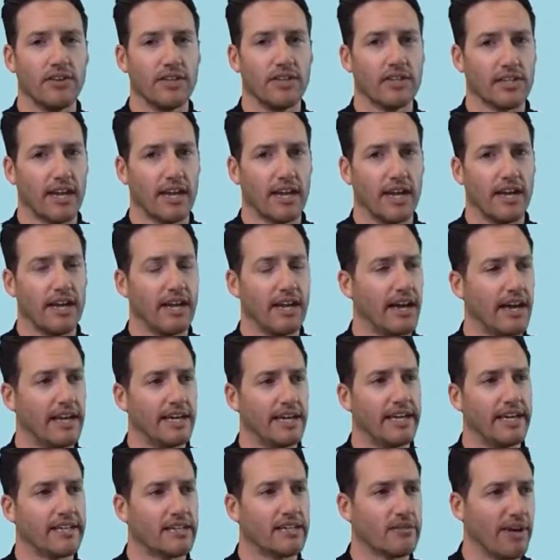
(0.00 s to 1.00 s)
doesn't get any
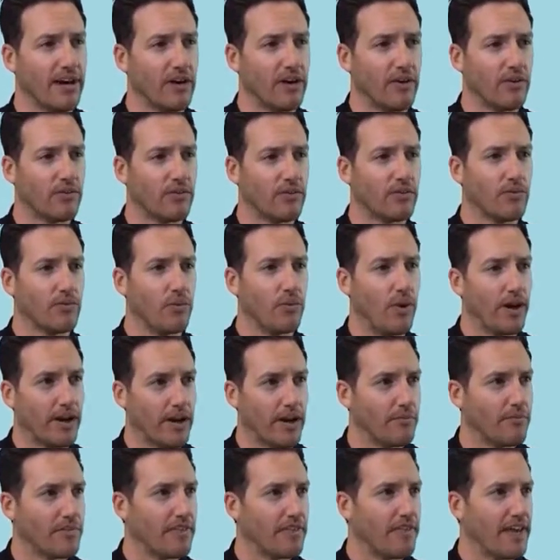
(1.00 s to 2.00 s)
ideas about what
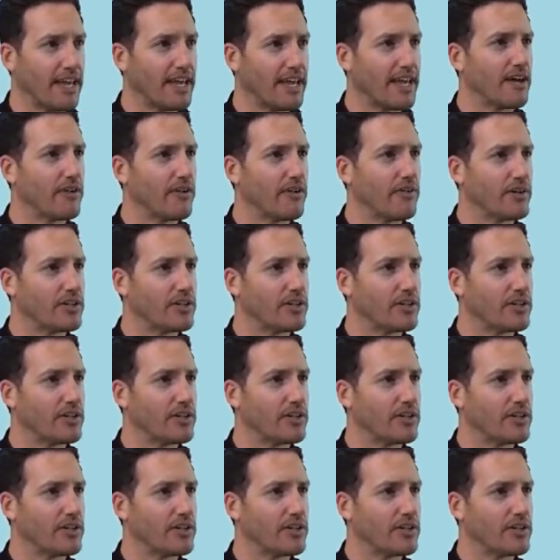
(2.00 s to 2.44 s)
I'm thinking,